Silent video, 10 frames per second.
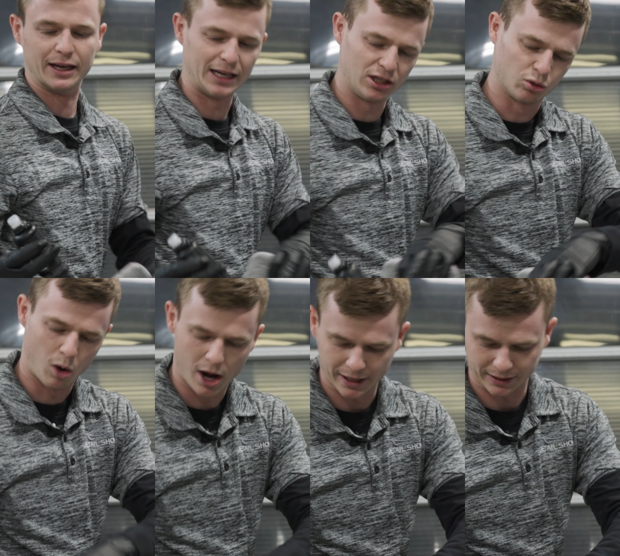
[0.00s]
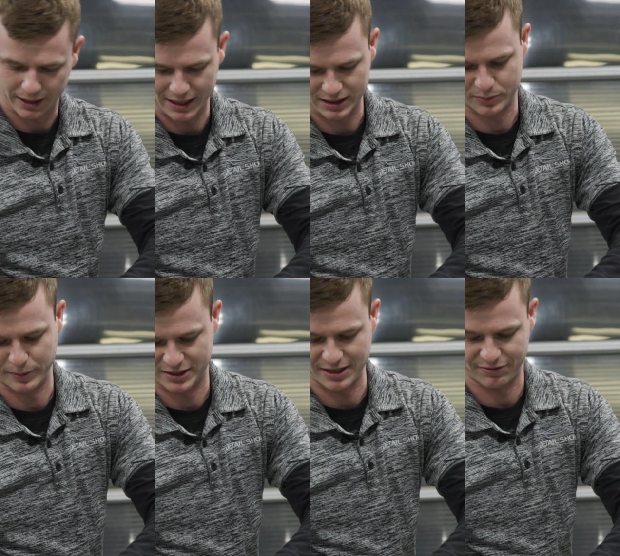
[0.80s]
each one is
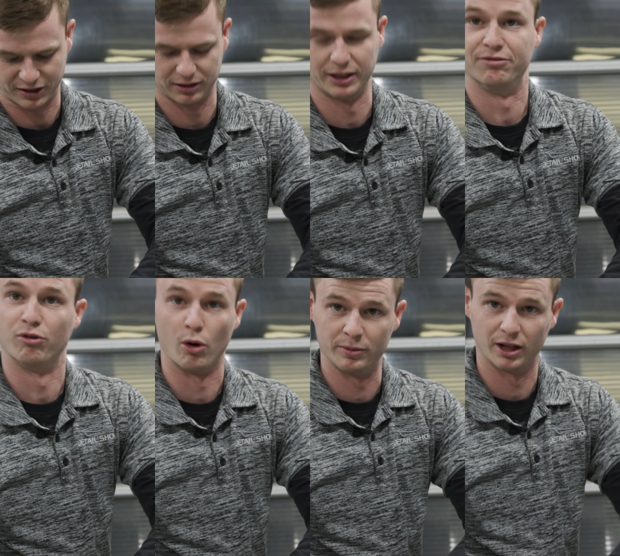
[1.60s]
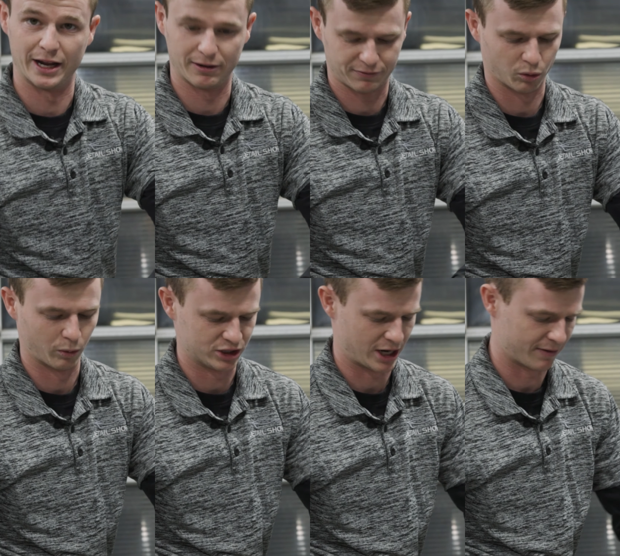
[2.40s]
specifically formulated for
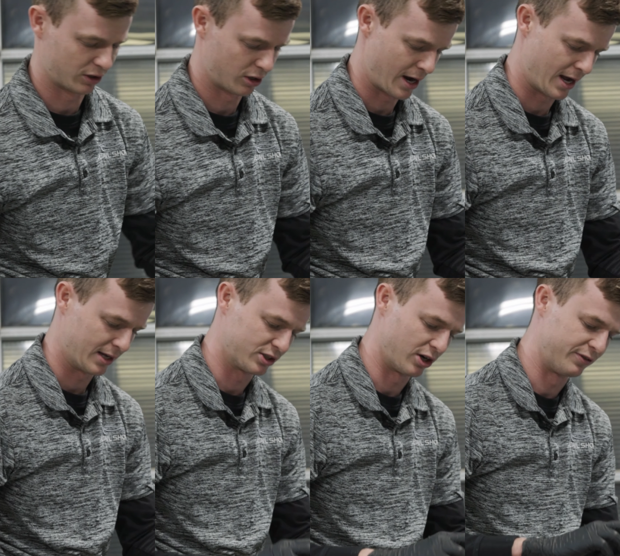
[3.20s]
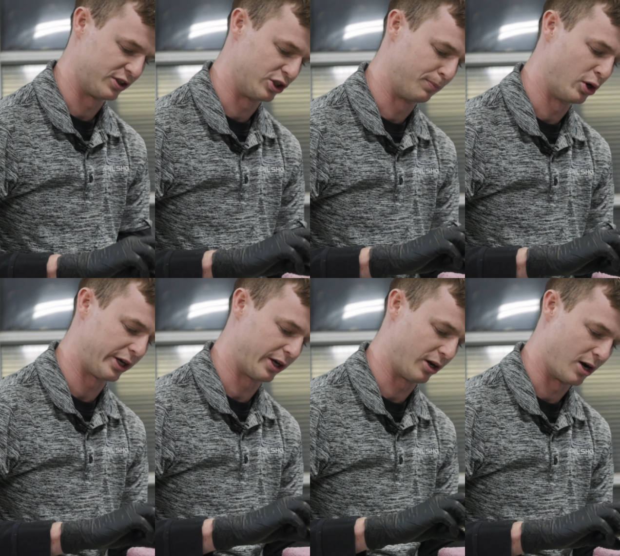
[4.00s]
whichever surface you're
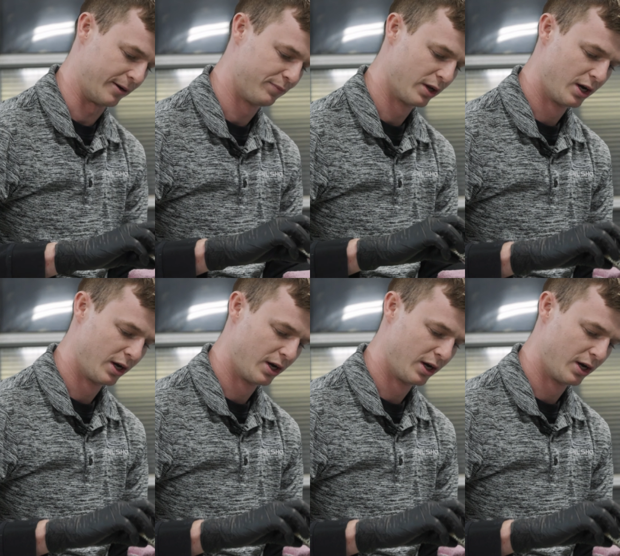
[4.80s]
putting it on.